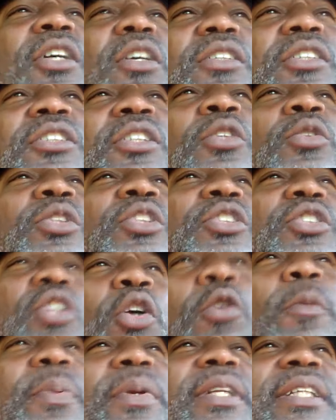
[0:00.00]
jokers too
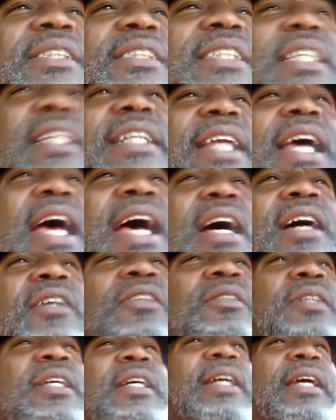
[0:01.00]
stupid to sit
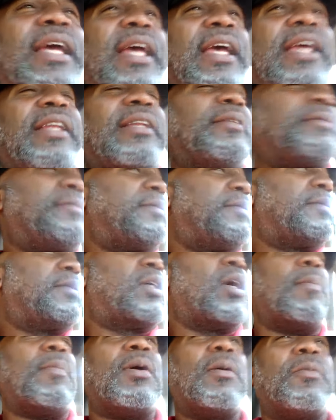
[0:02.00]
down and
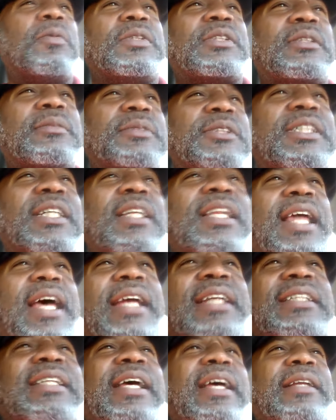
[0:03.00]
come up with some shit
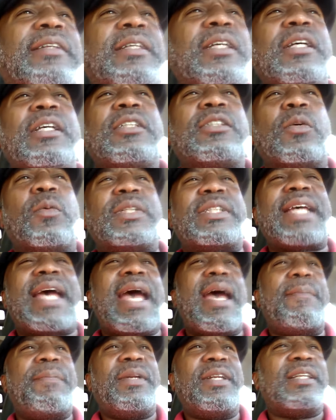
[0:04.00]
like that. So what's
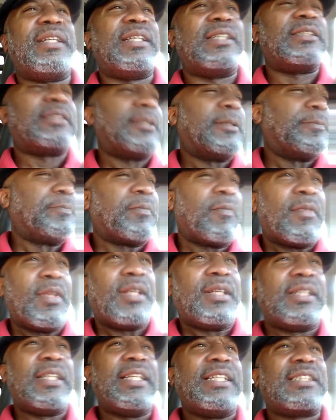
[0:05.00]
happening is
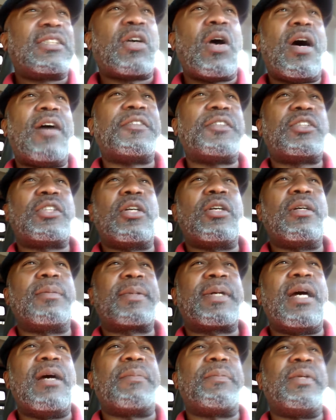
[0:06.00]
these cough
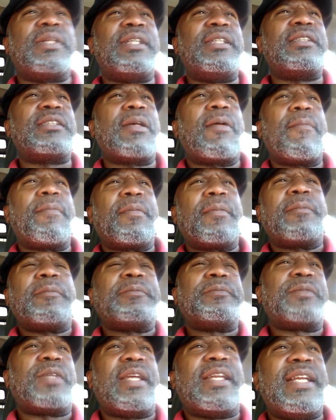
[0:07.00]
syrup companies,
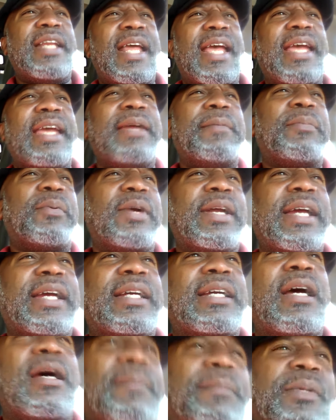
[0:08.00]
the name
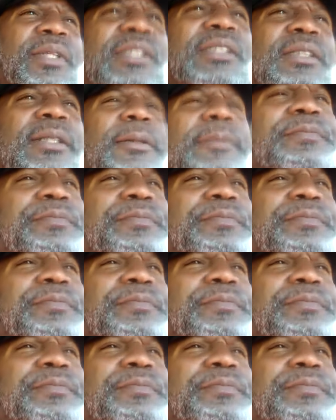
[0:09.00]
brand companies,